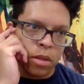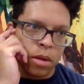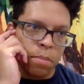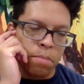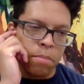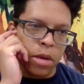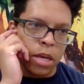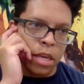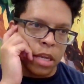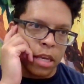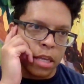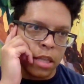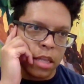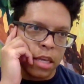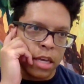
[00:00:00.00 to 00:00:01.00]

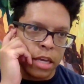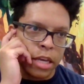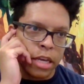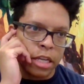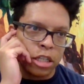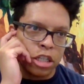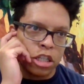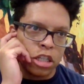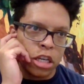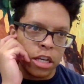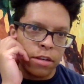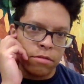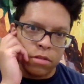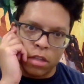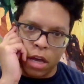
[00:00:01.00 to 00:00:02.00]
meaning the
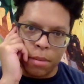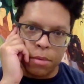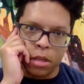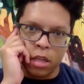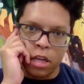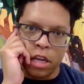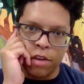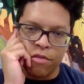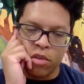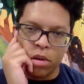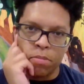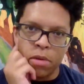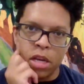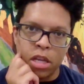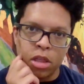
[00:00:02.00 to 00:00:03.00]
Chiefs, I believe, would
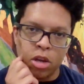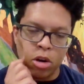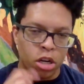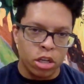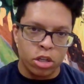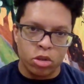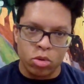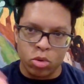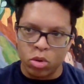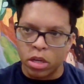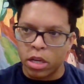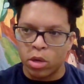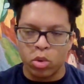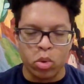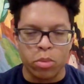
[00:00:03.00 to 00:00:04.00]
be 32, the
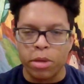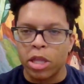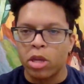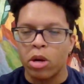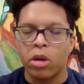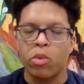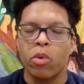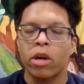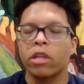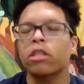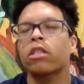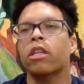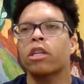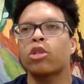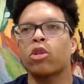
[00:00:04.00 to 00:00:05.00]
Eagles would be 31, et
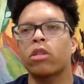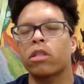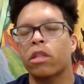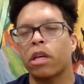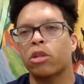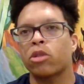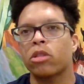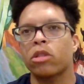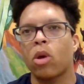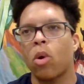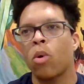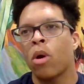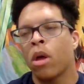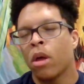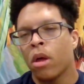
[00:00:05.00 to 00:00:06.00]
cetera, et cetera.
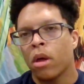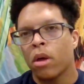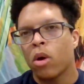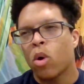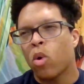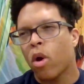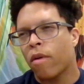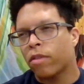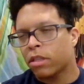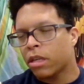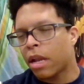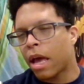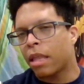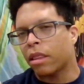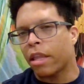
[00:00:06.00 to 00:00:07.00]
So, whoever's in
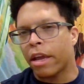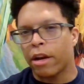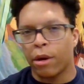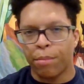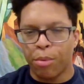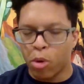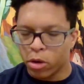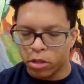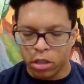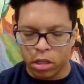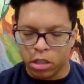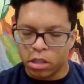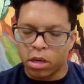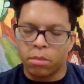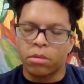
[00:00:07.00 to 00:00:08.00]
that later portion
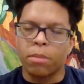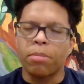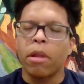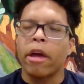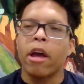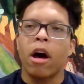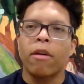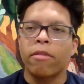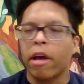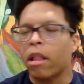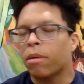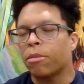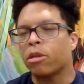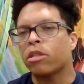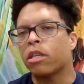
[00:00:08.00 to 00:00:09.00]
in terms of playoff
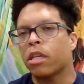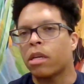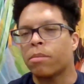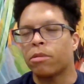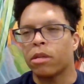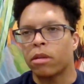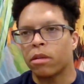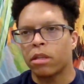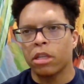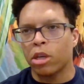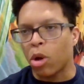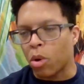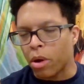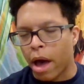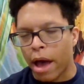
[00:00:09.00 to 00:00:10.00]
caliber teams and, you
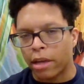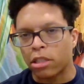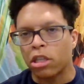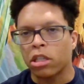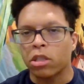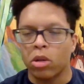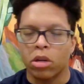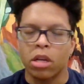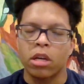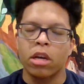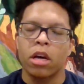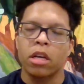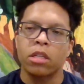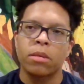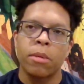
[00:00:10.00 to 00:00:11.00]
know, guys just on the
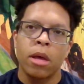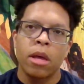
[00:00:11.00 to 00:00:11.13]
cusp,